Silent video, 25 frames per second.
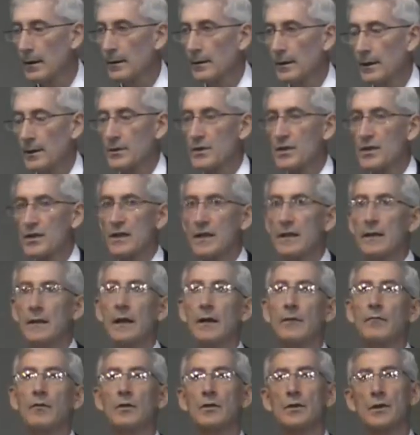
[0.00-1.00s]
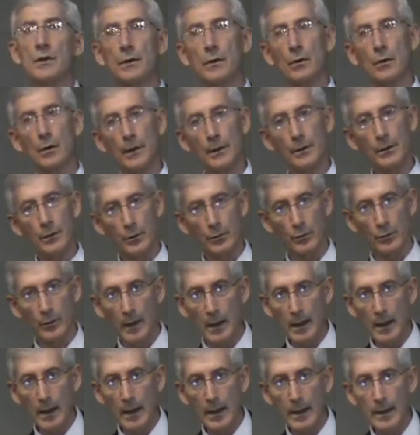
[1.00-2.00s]
that sea levels are going to
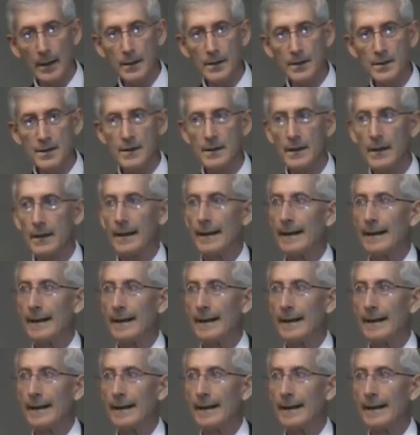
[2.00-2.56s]
rise,